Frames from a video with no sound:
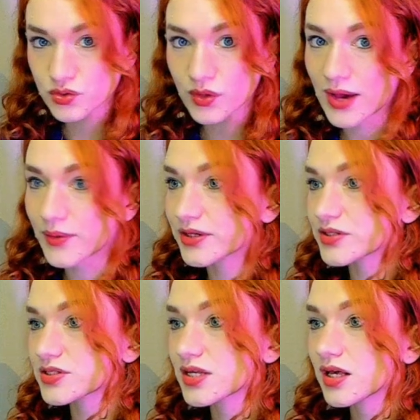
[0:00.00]
it's 2
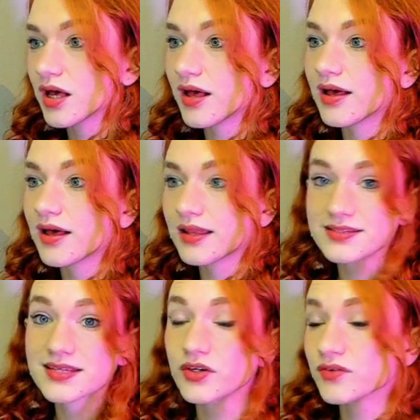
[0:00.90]
hours. at
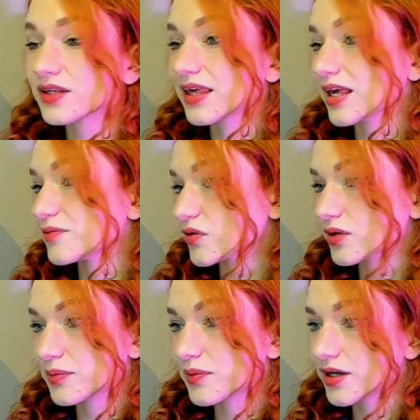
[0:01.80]
the start of the game,
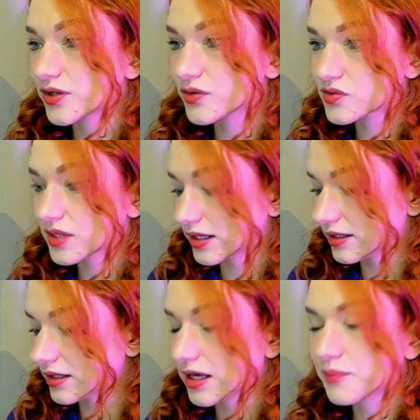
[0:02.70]
so he barely used
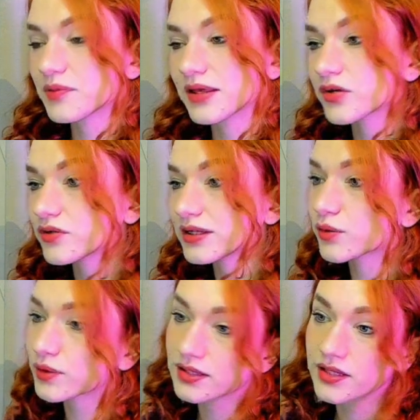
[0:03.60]
any time, playing
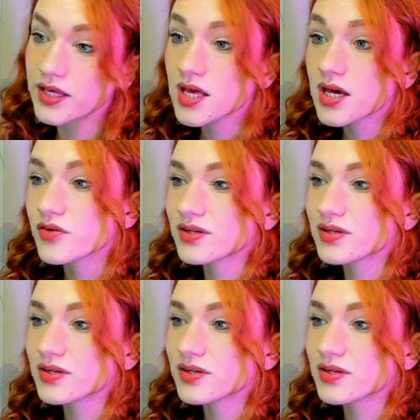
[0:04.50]
really quickly,